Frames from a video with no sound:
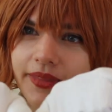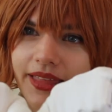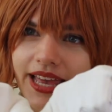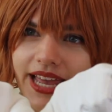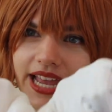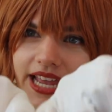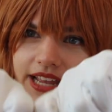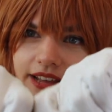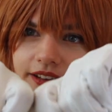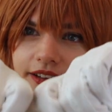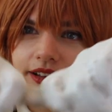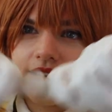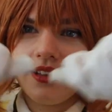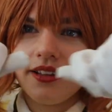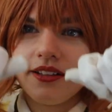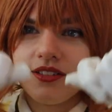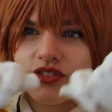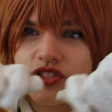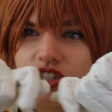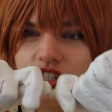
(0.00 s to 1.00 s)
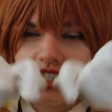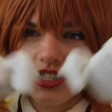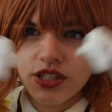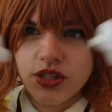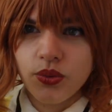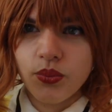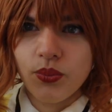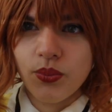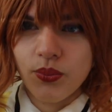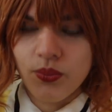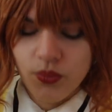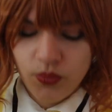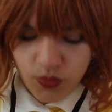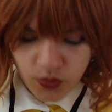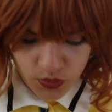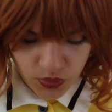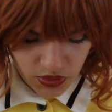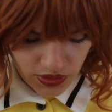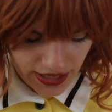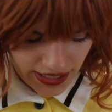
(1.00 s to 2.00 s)
like just the
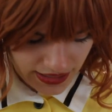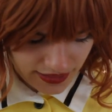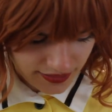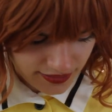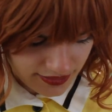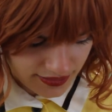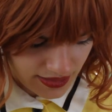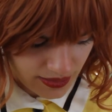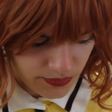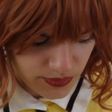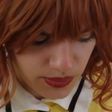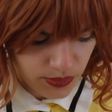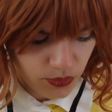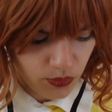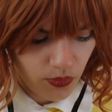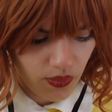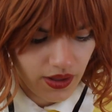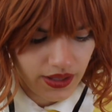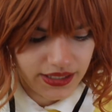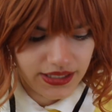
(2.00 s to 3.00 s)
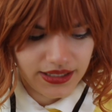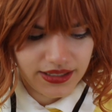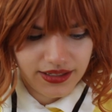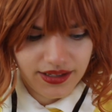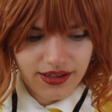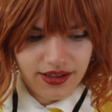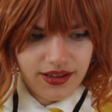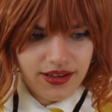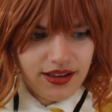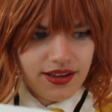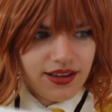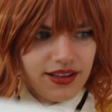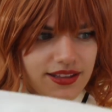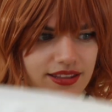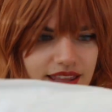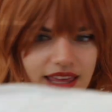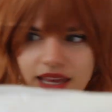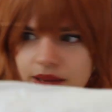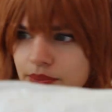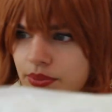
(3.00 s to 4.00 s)
length that we wanted
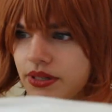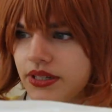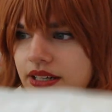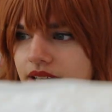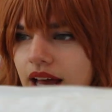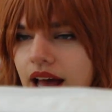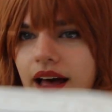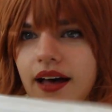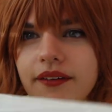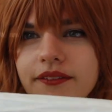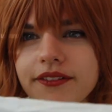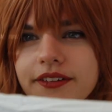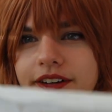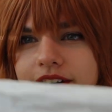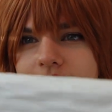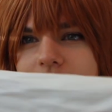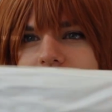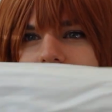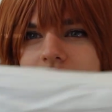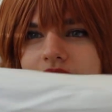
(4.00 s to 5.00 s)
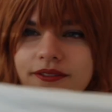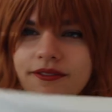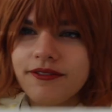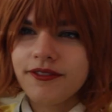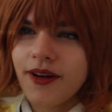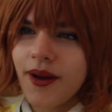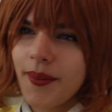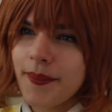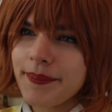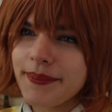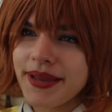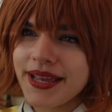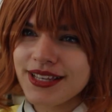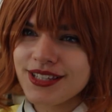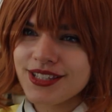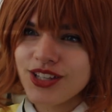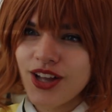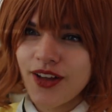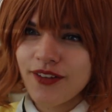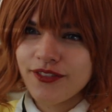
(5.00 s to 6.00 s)
the apron to cover from
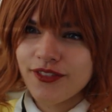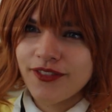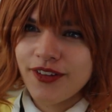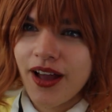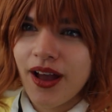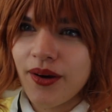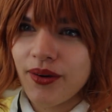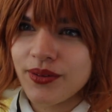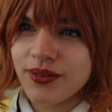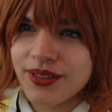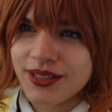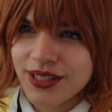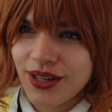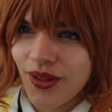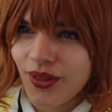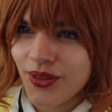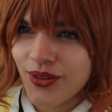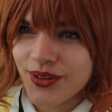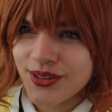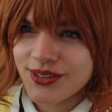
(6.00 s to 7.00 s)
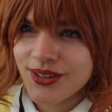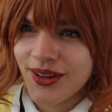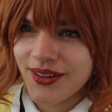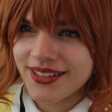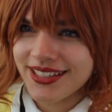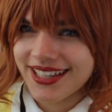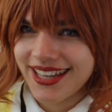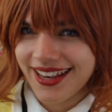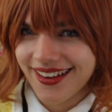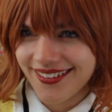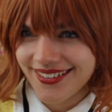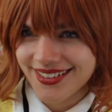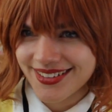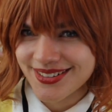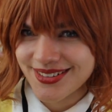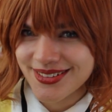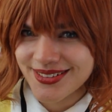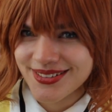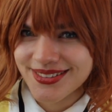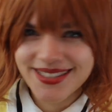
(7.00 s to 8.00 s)
based off of how it all looked on the
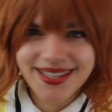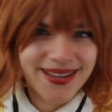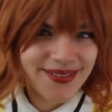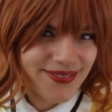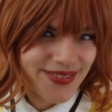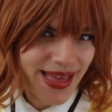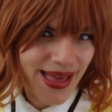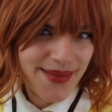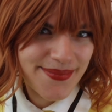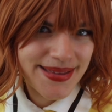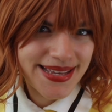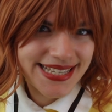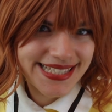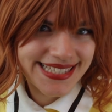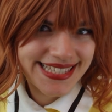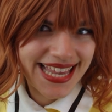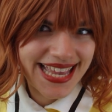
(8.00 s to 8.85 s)
characters, if that makes